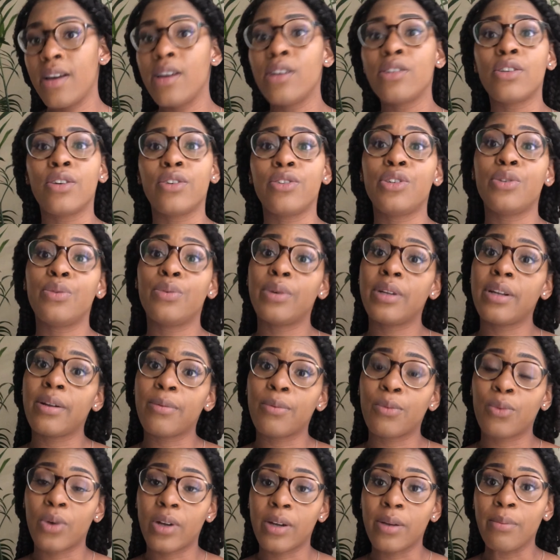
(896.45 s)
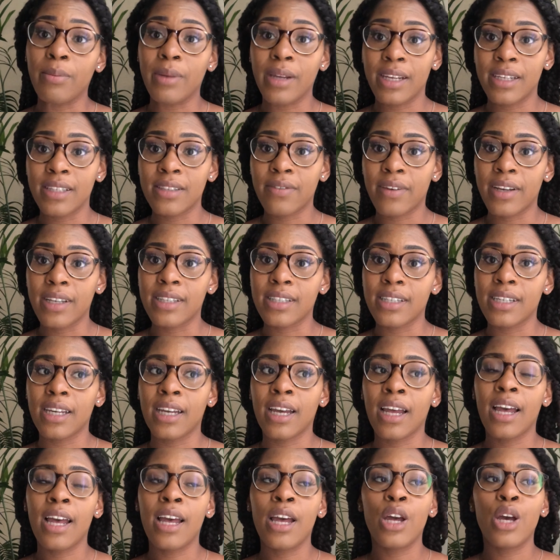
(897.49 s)
so she wouldn't, one, be as fussy,
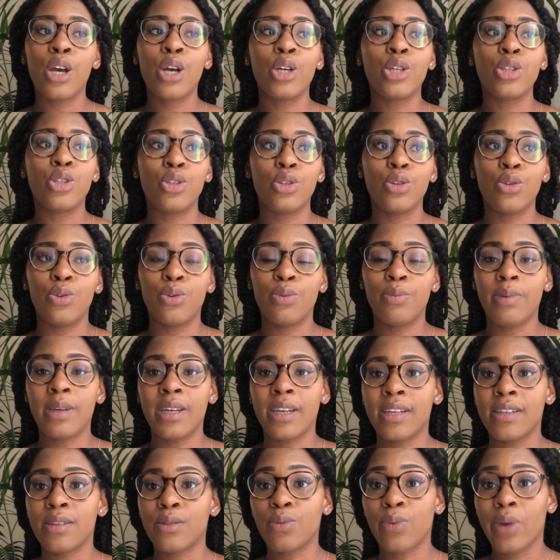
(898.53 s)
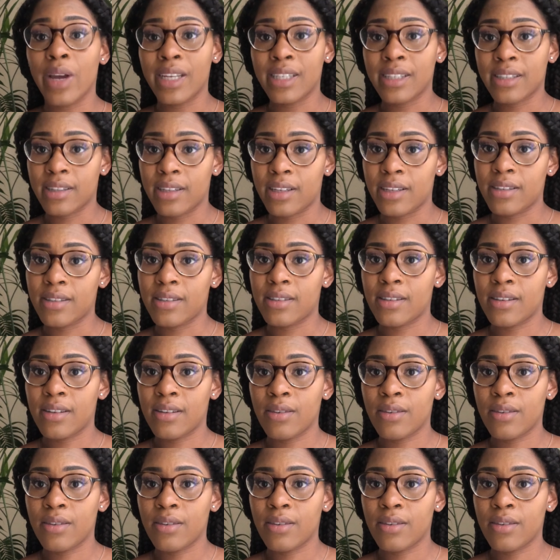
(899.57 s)
to be as restless.